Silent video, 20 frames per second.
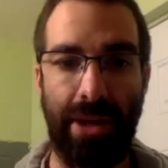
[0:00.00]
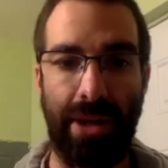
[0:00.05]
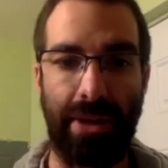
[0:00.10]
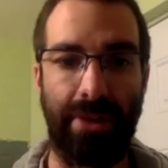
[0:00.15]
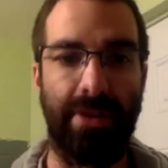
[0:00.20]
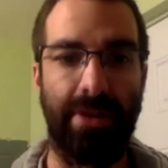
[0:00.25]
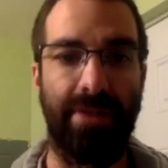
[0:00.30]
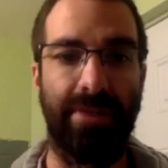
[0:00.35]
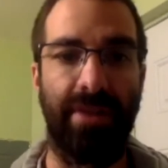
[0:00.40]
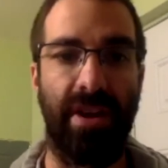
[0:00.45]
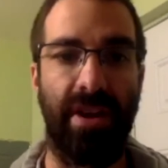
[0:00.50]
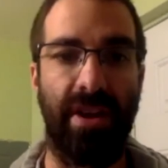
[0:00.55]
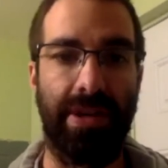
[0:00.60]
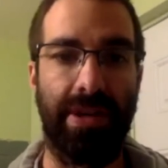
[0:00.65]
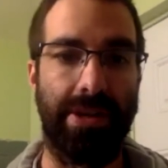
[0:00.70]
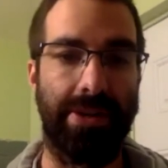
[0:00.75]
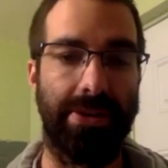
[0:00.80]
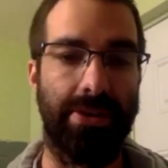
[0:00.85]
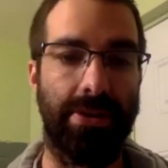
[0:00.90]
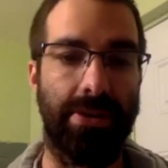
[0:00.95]
thirty-five
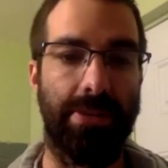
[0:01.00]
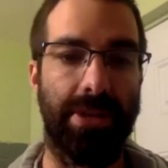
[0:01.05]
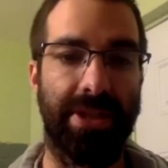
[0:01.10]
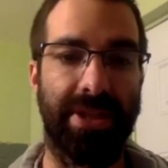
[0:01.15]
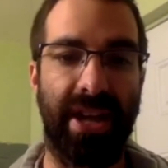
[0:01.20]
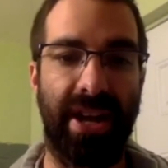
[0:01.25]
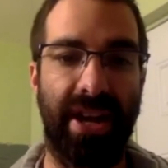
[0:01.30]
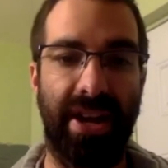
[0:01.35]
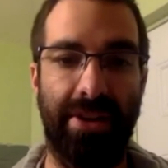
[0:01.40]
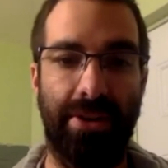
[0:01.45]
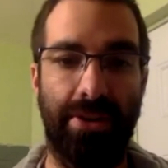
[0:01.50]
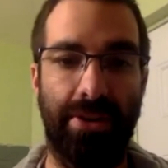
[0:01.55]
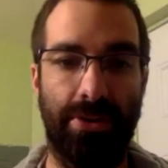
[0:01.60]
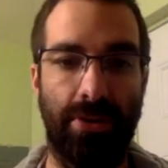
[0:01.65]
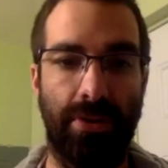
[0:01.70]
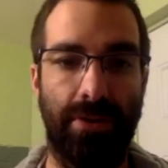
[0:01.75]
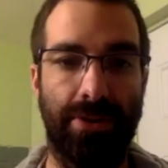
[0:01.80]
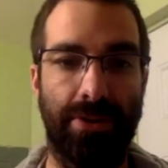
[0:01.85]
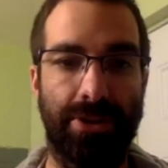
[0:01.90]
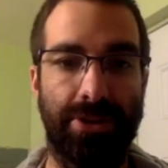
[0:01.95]
hundred, but that I don't
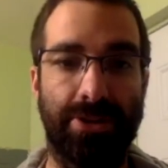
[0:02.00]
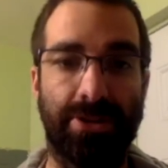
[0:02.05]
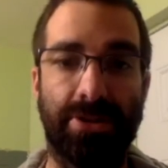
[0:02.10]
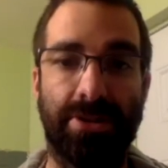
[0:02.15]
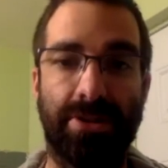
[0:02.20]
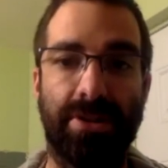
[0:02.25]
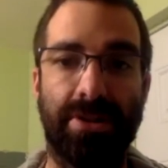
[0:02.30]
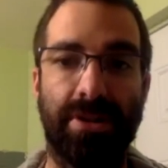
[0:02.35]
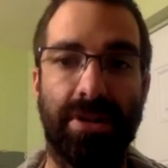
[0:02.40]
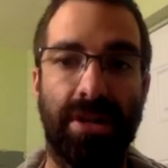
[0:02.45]
know for sure.